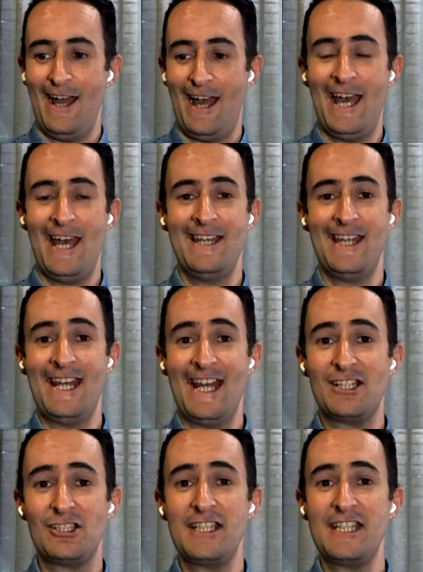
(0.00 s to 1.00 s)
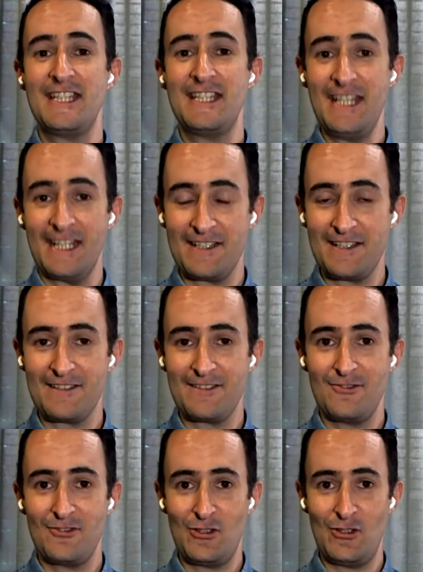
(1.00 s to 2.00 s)
and it actually sticks
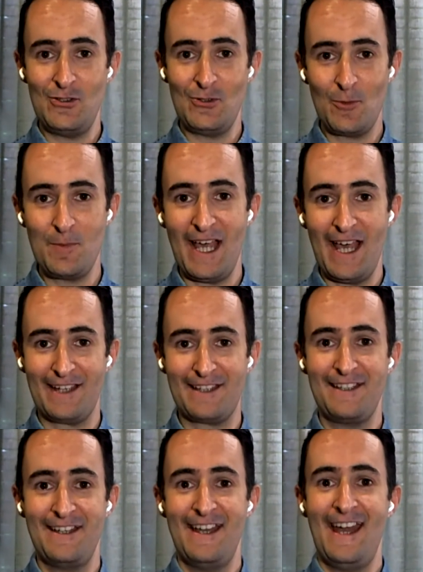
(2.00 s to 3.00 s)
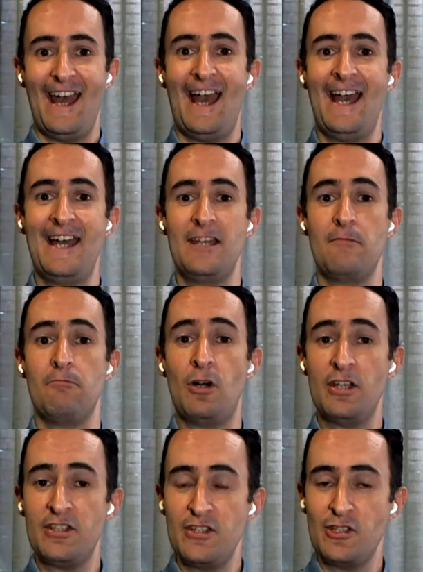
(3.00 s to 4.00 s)
to your back and
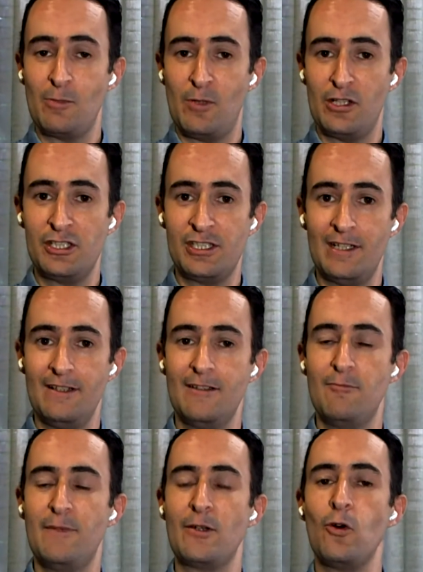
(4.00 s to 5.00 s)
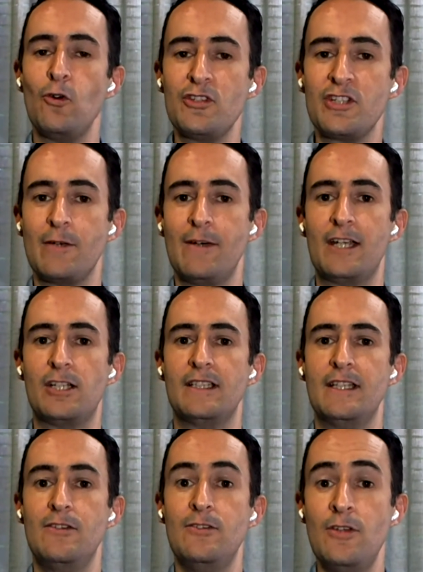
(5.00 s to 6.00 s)
monitors your posture, but also
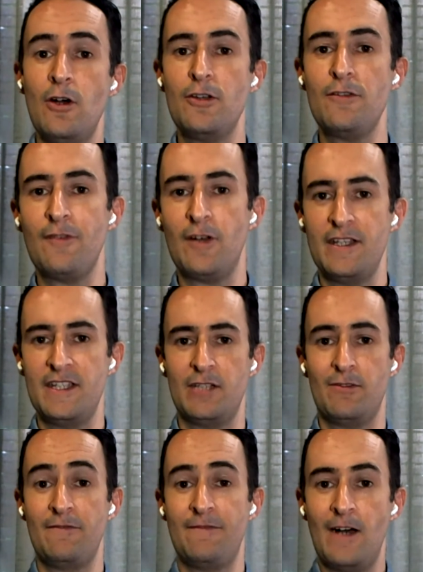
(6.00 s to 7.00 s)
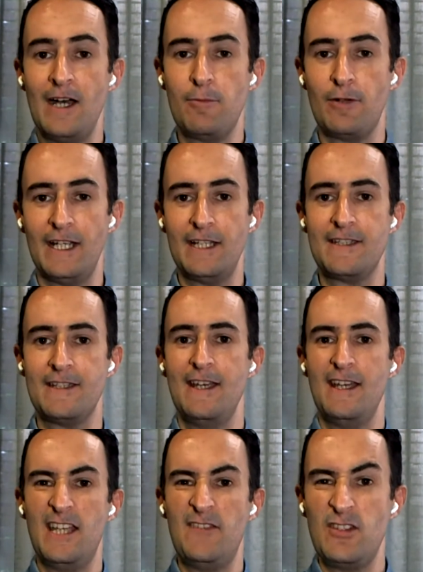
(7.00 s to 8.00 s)
actually notifies you and vibrates
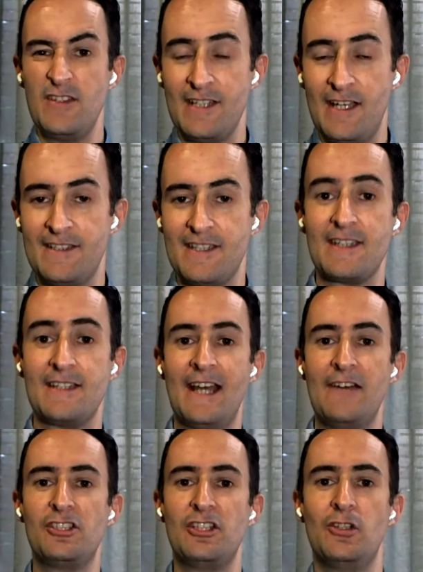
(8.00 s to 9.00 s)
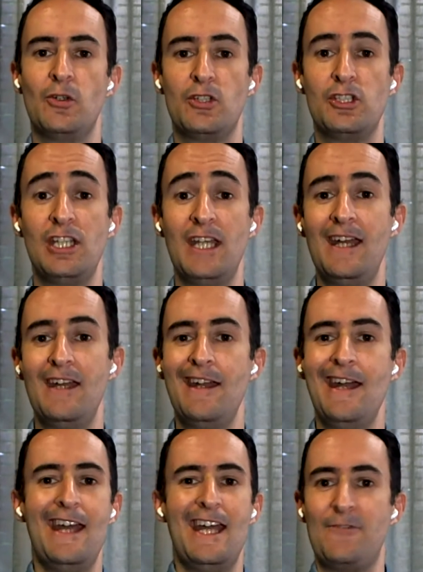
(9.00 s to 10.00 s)
if you start to slouch in your chair,
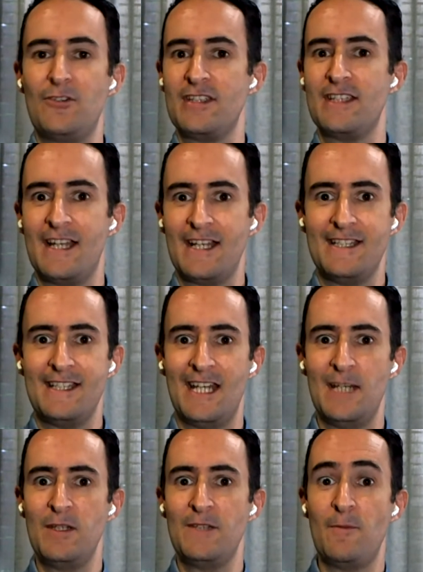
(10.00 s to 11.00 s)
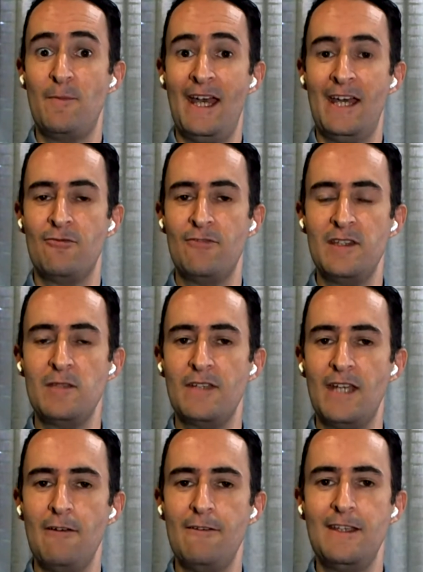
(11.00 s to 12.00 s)
if you're starting to get a bit of a bad rhythm
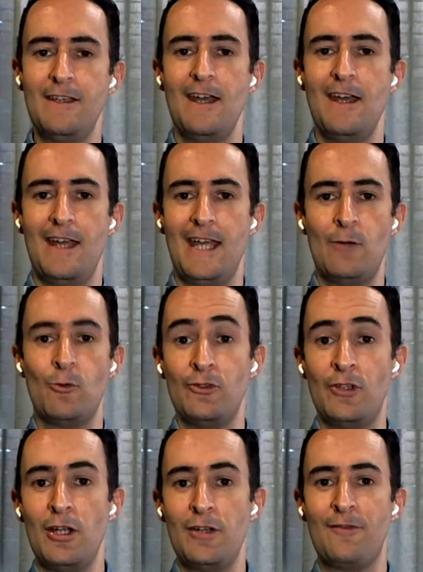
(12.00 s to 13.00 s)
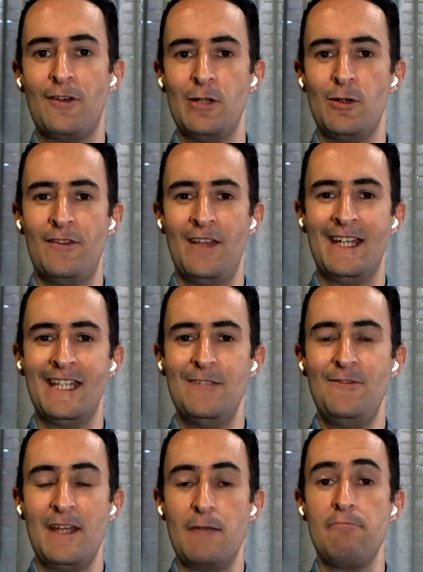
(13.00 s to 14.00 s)
going. It will notify you of that and
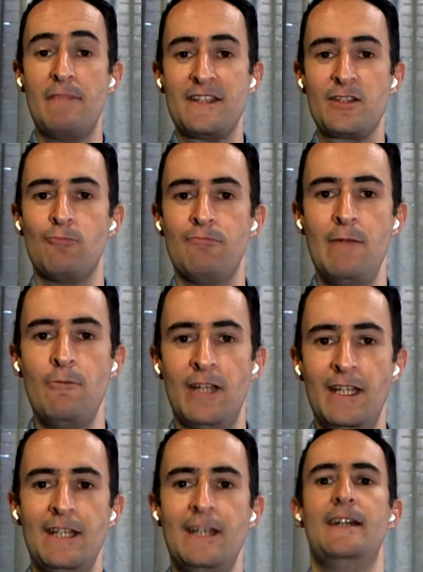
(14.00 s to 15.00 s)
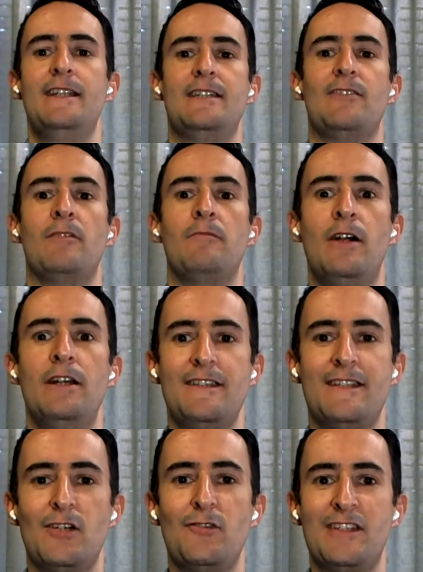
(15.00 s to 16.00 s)
give you that muscle memory to remind
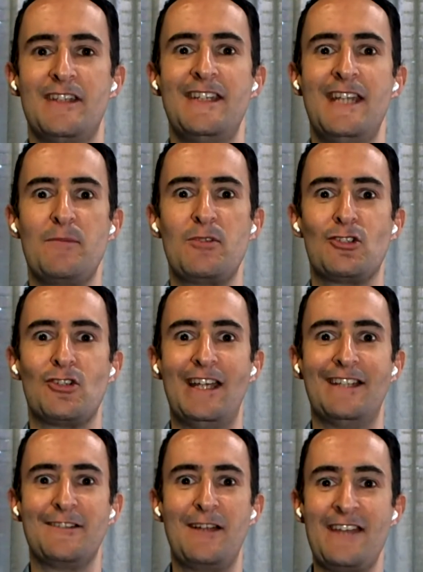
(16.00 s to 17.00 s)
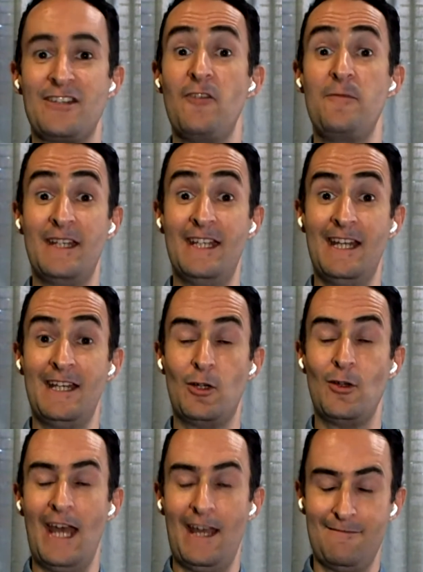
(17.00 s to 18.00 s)
yourself to sit up straight, as I've been getting
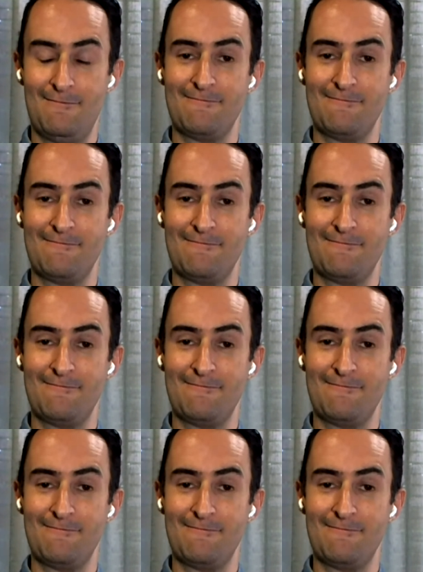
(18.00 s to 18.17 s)
good at.